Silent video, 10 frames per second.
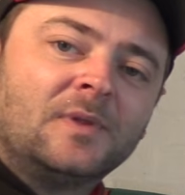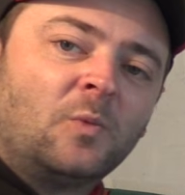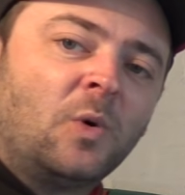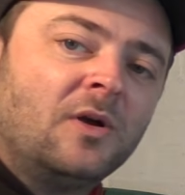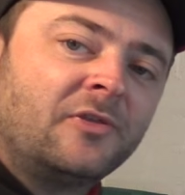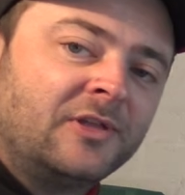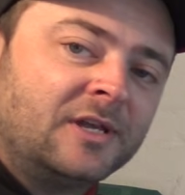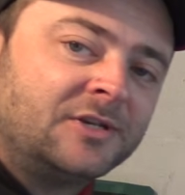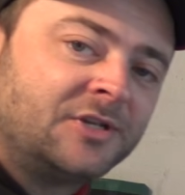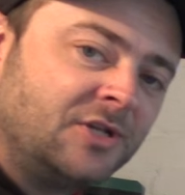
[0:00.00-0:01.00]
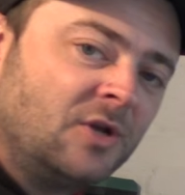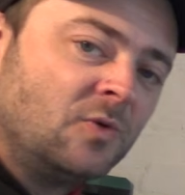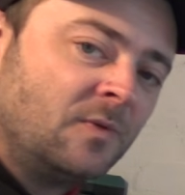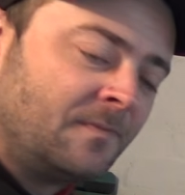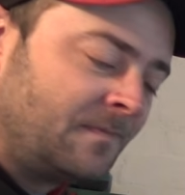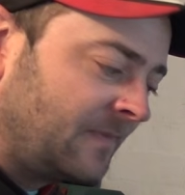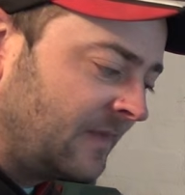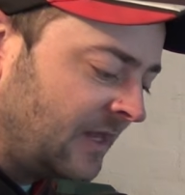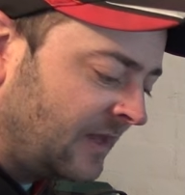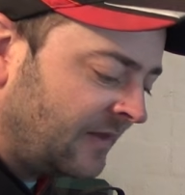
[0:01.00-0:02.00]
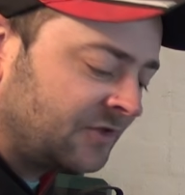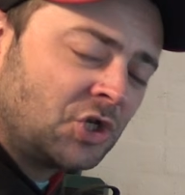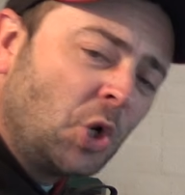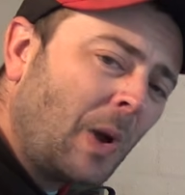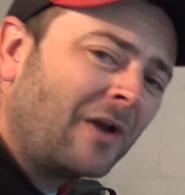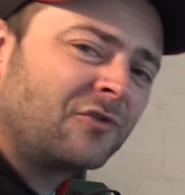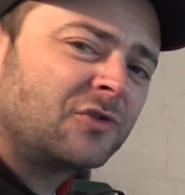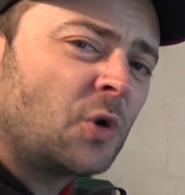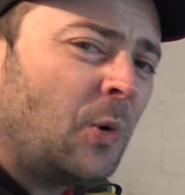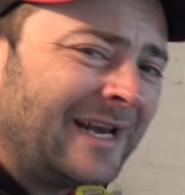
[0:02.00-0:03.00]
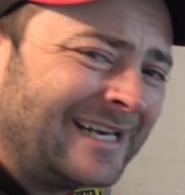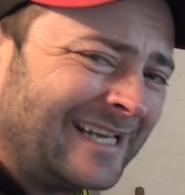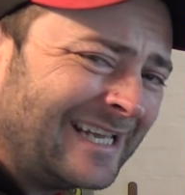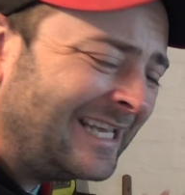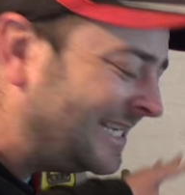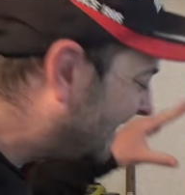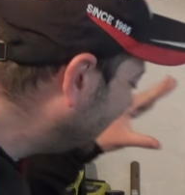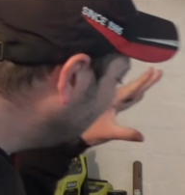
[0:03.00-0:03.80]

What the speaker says: worth it to you? Yeah, that 200 quid. Is